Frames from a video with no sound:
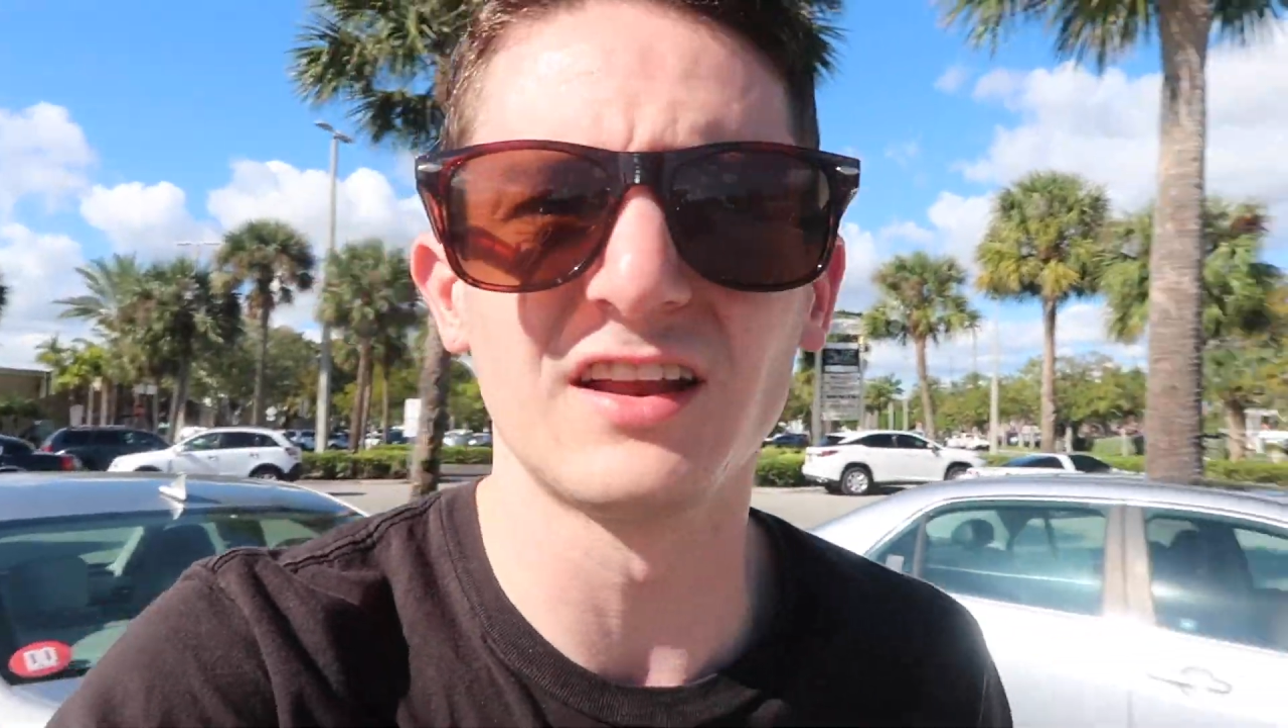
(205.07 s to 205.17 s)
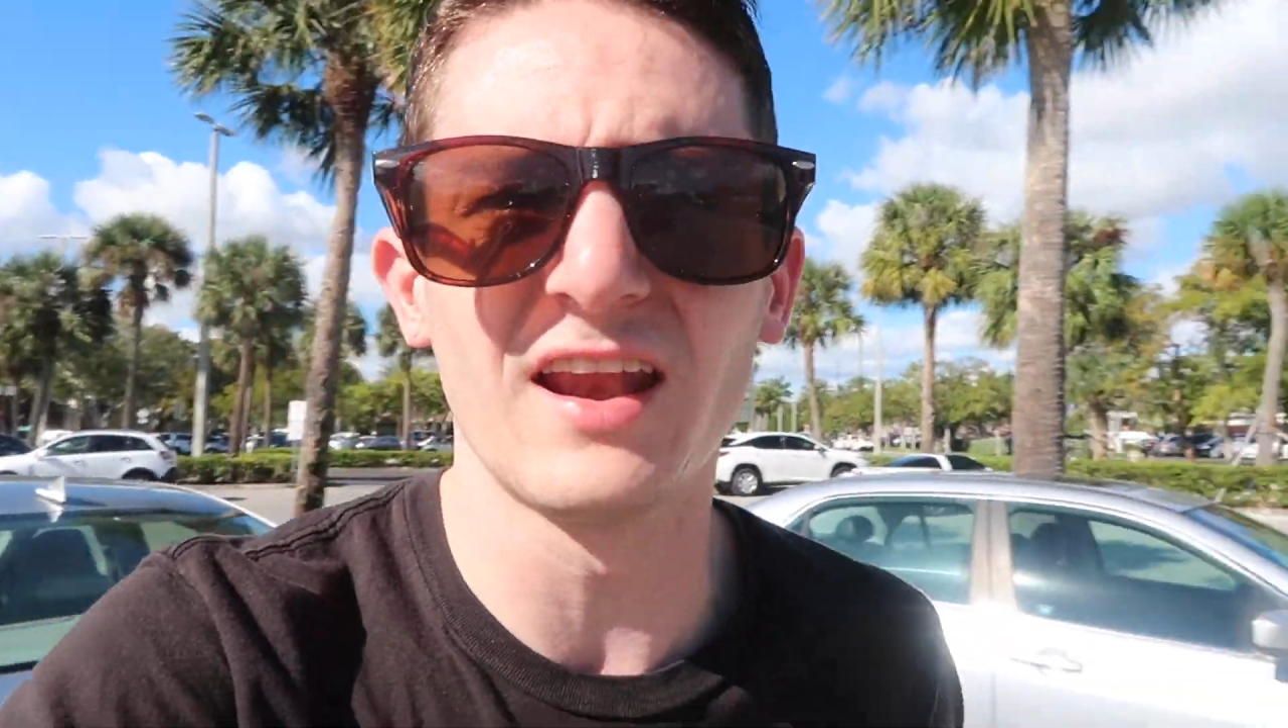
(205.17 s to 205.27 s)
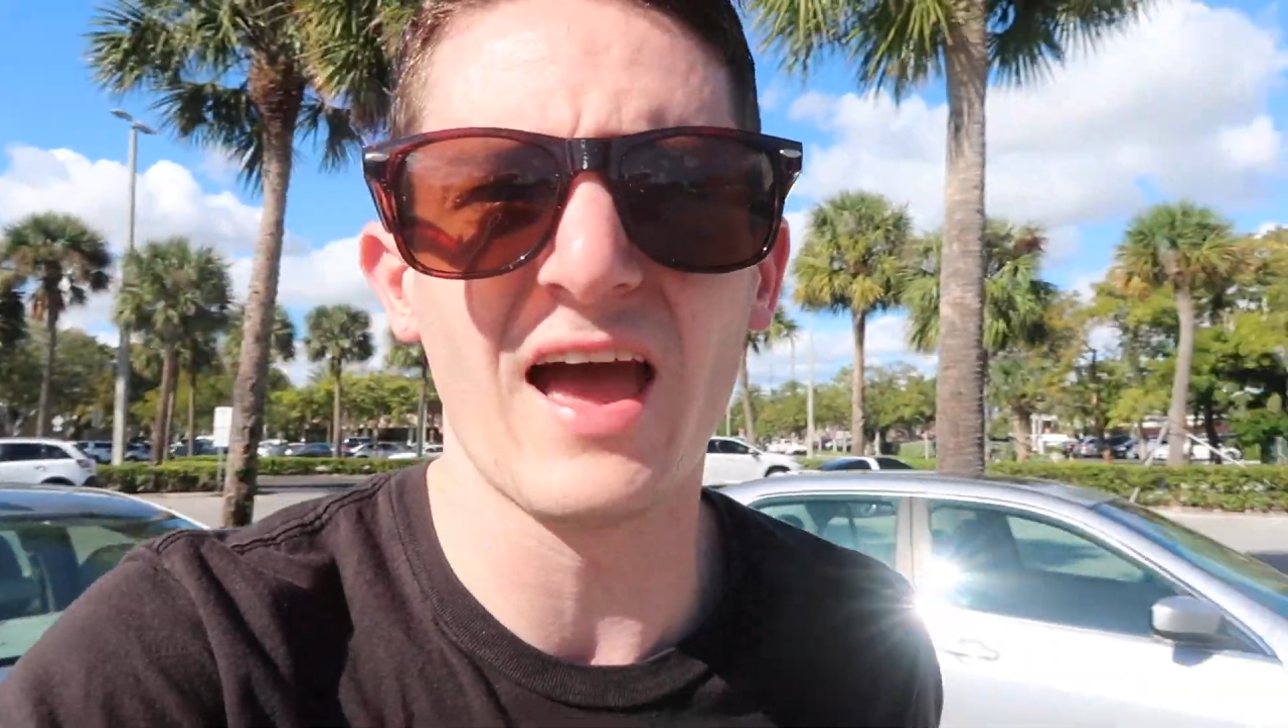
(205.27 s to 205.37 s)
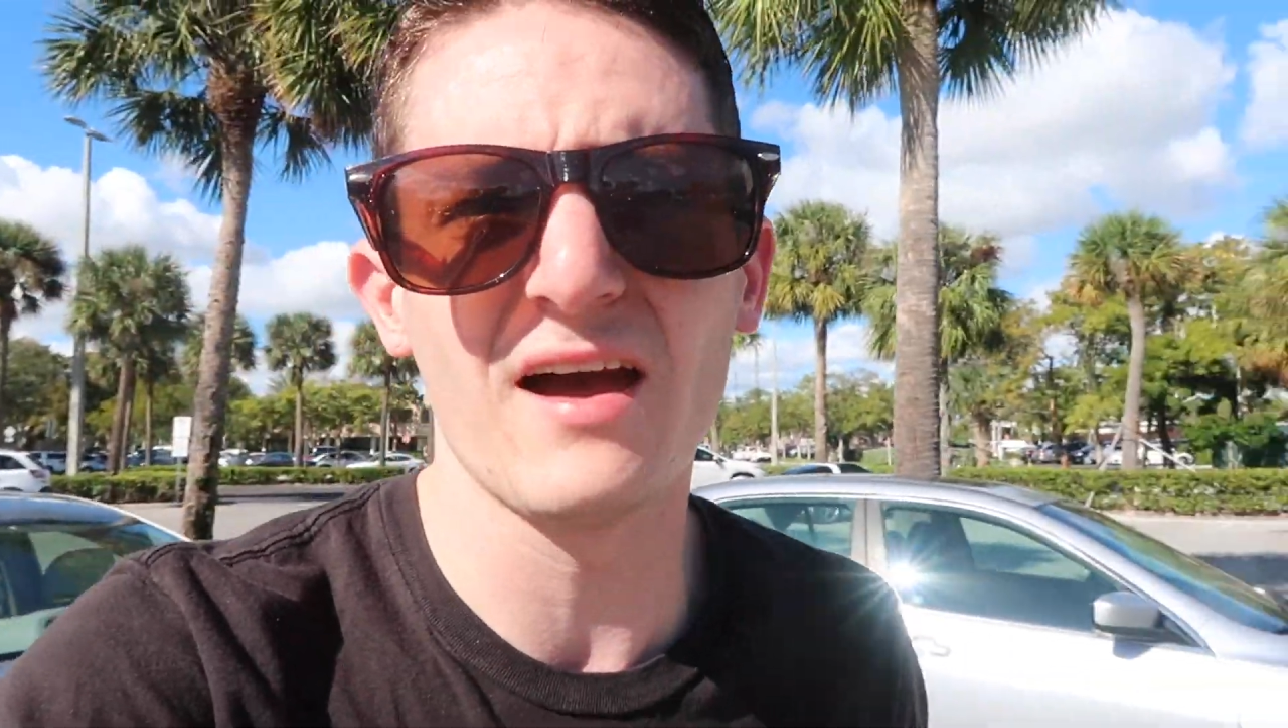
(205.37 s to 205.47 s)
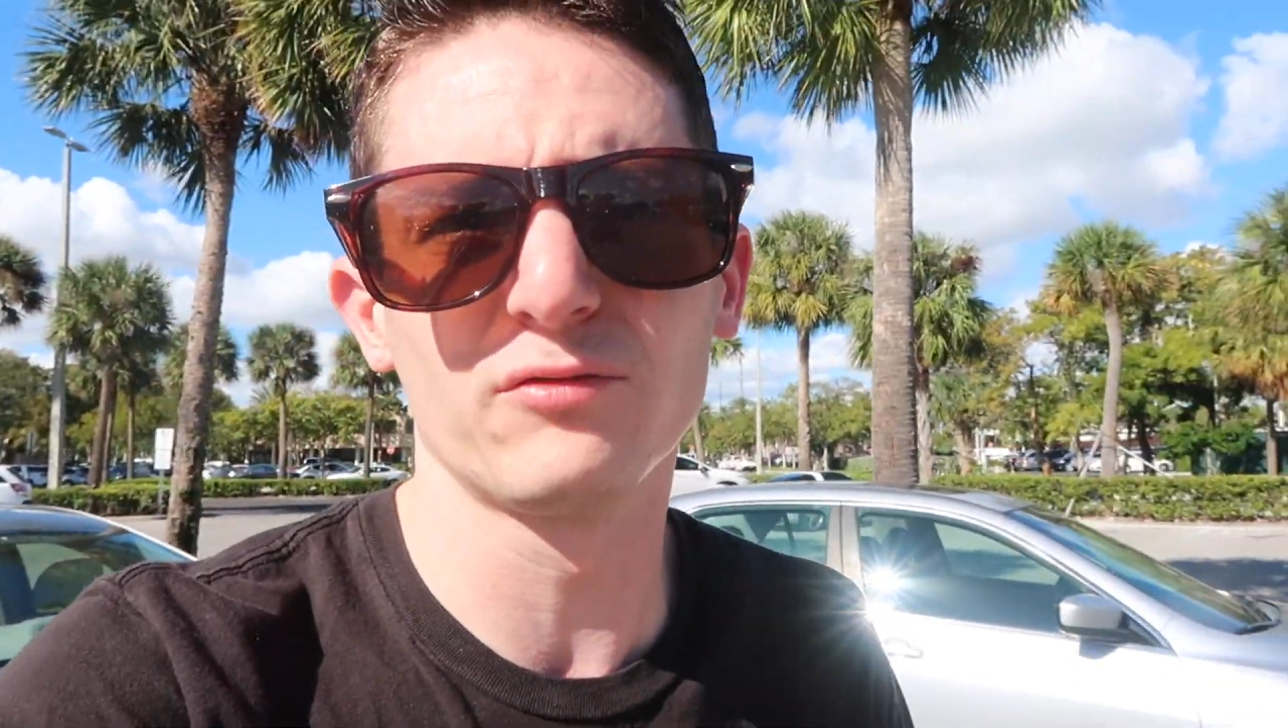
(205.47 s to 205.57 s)

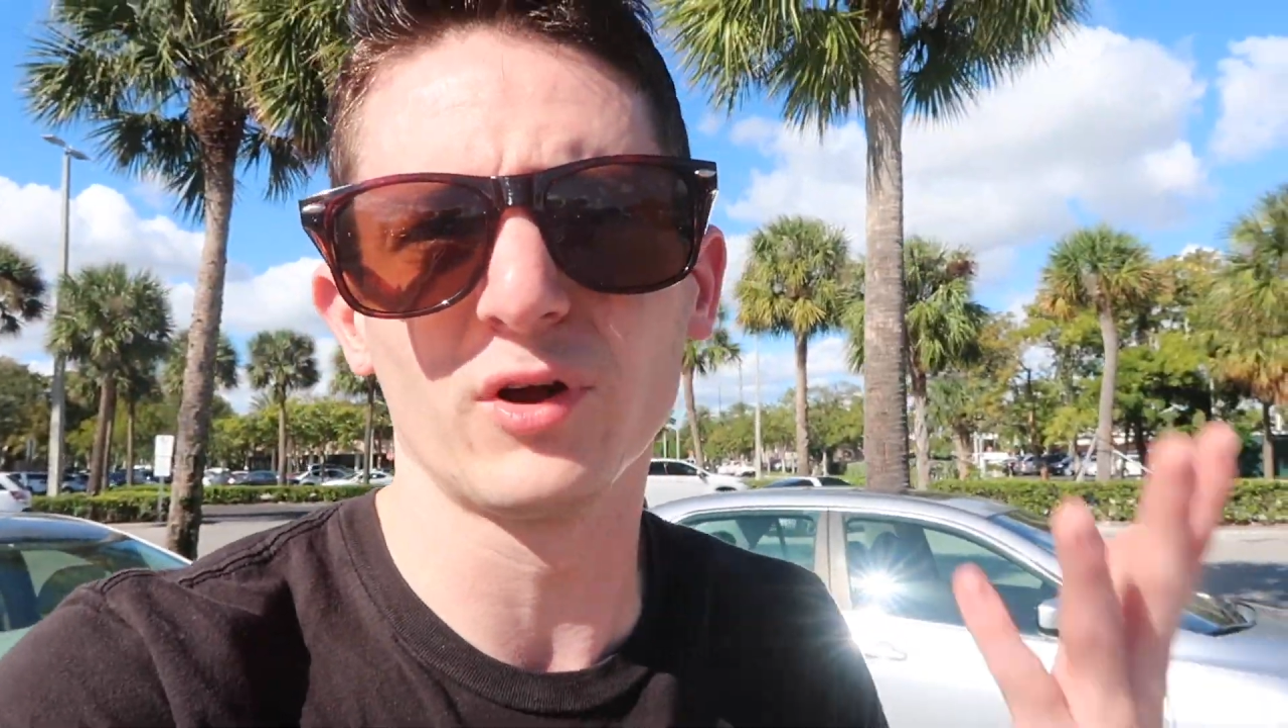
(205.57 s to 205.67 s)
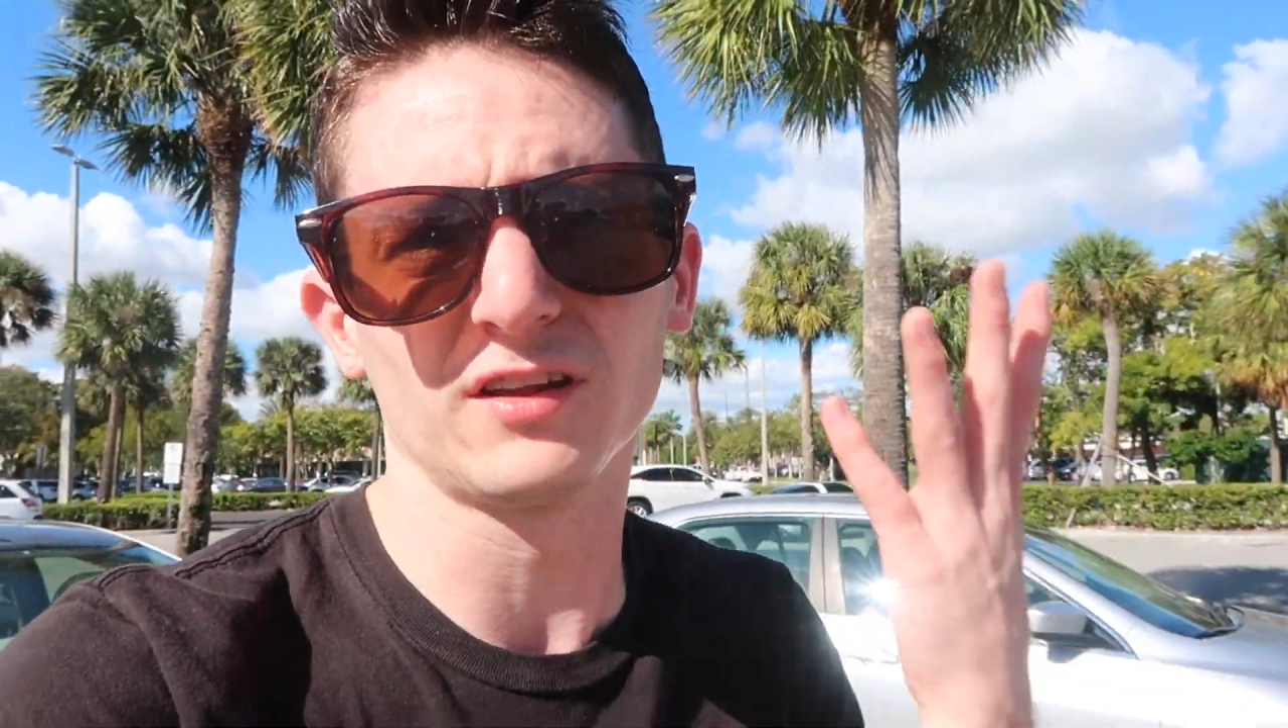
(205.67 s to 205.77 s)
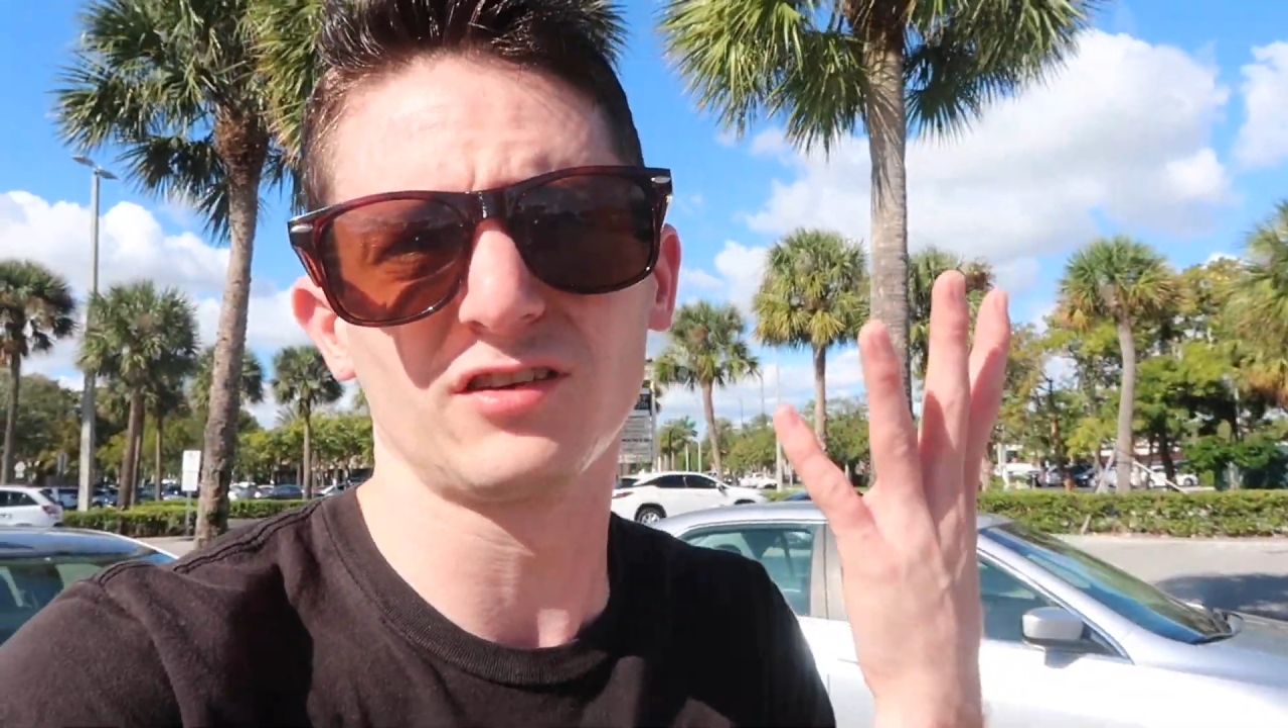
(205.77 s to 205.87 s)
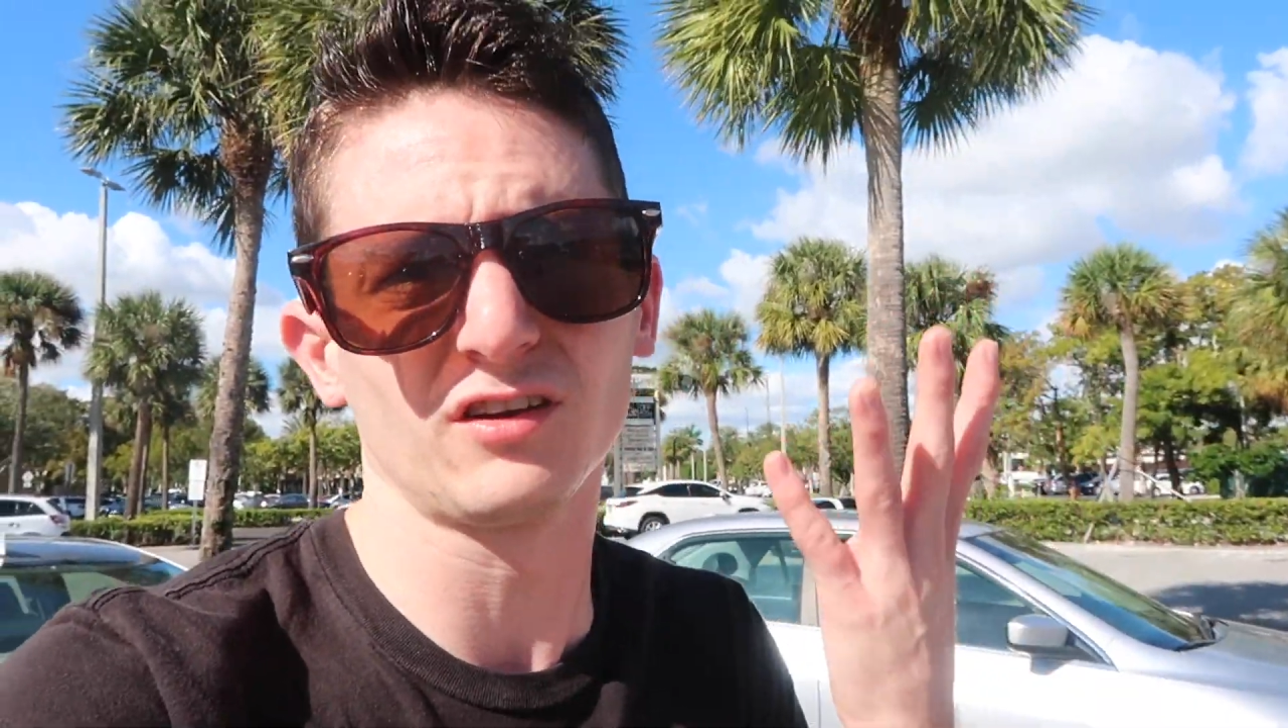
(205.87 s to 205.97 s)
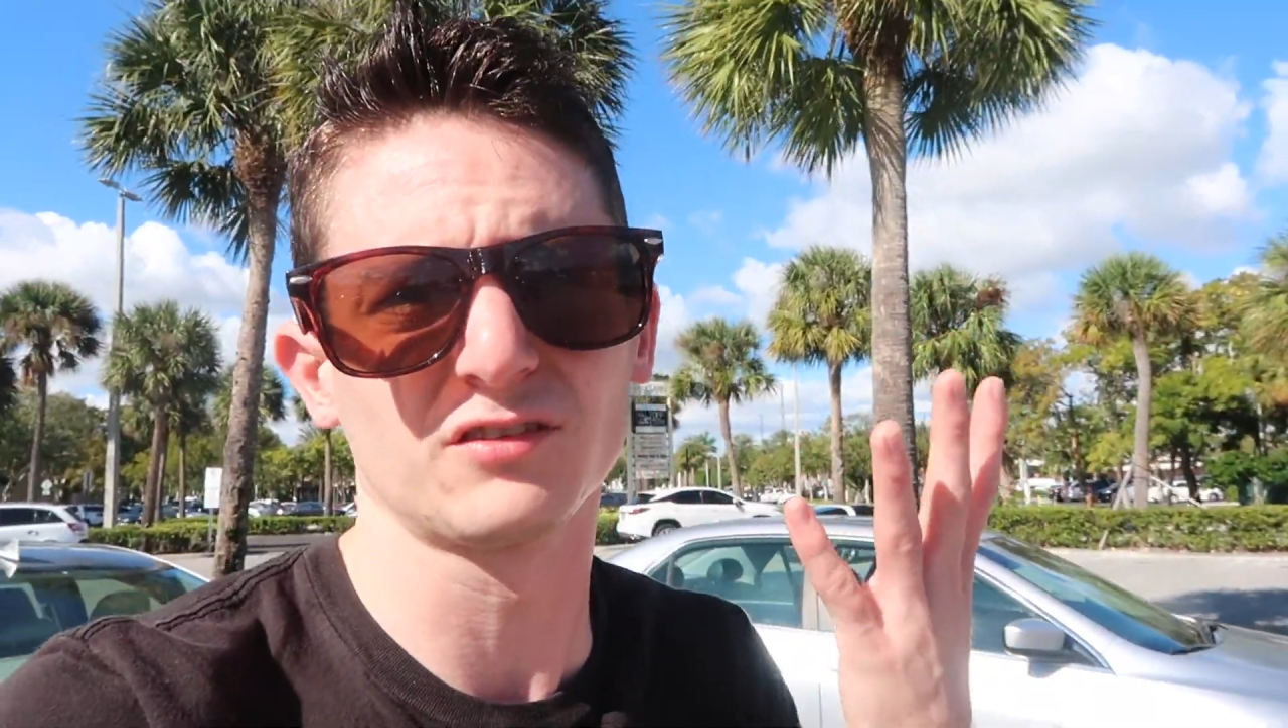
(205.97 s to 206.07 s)
didn't have what
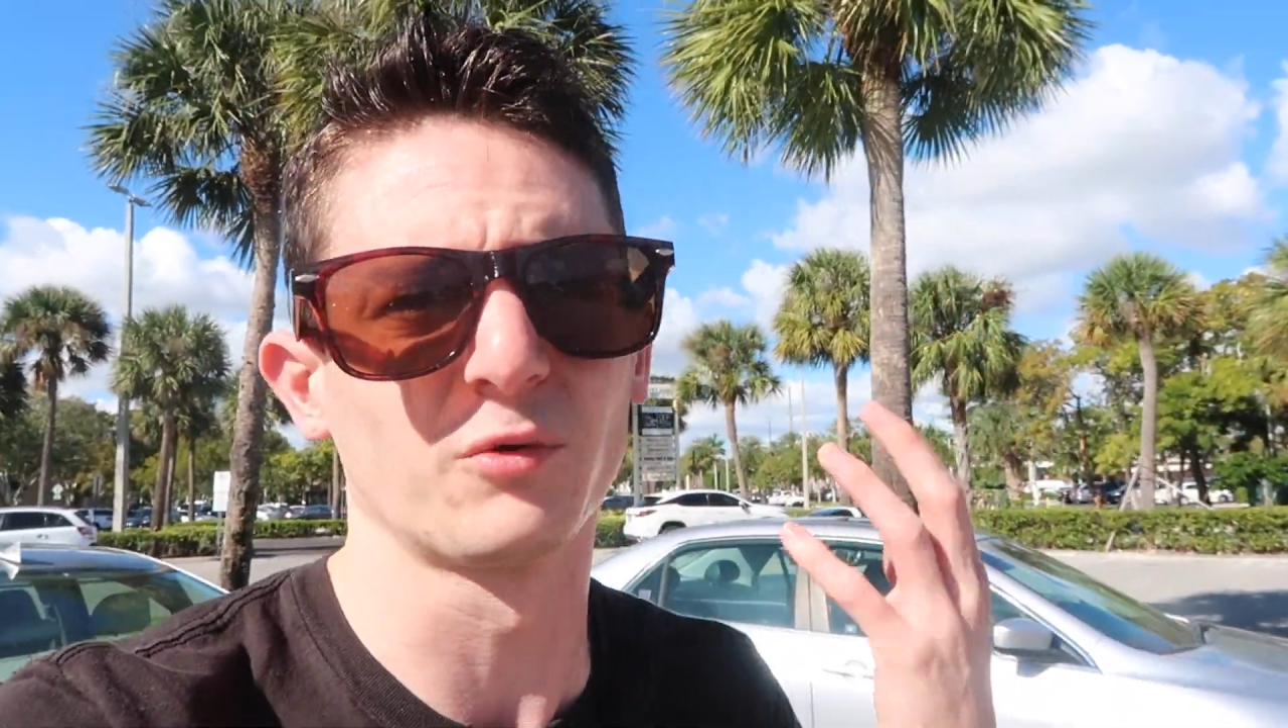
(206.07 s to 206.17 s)
it took